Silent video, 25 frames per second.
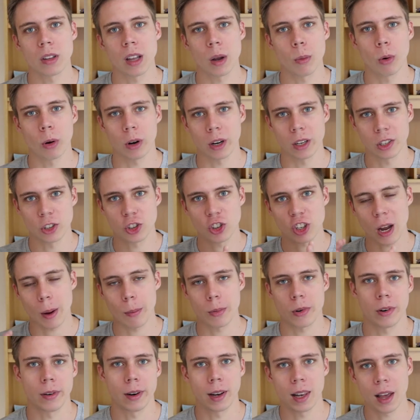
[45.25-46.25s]
they were in
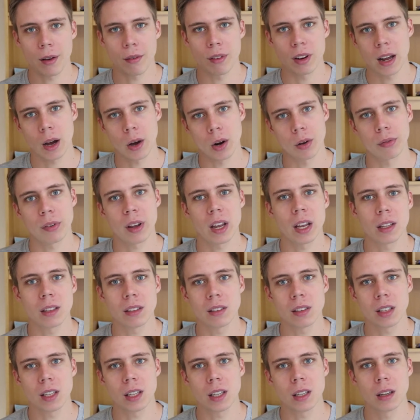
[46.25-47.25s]
chapter 11 out of
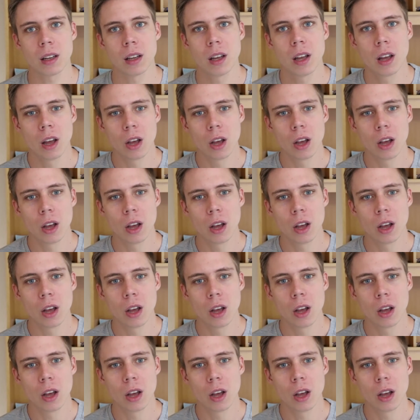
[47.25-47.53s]
18.